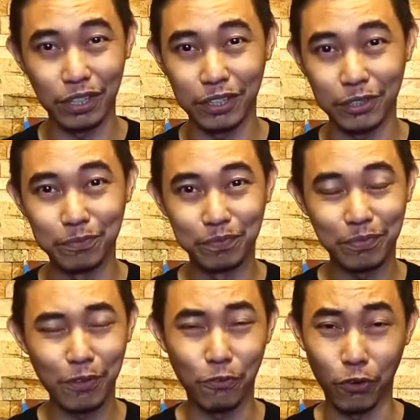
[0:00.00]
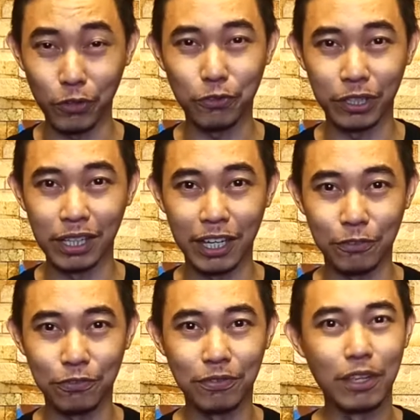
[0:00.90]
here, or for life.
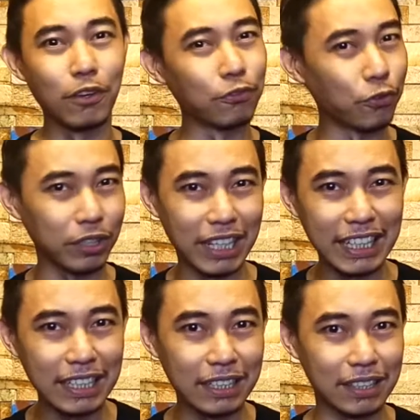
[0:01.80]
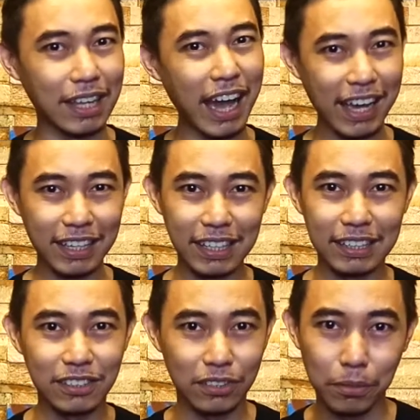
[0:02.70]
For the heat, high
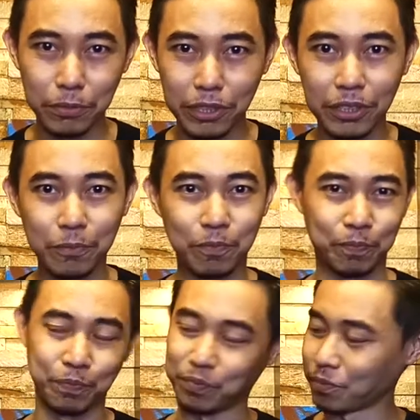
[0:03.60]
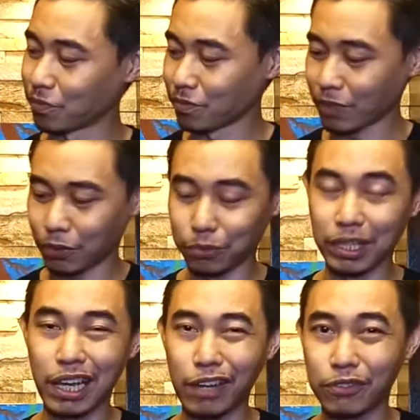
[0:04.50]
heat summer,
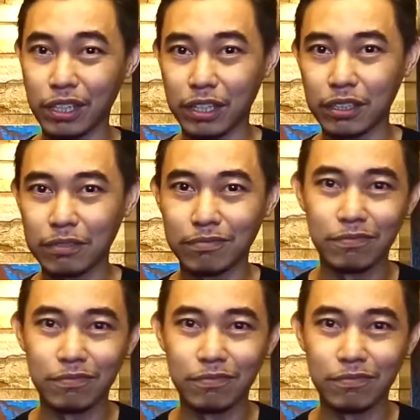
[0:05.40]
we have here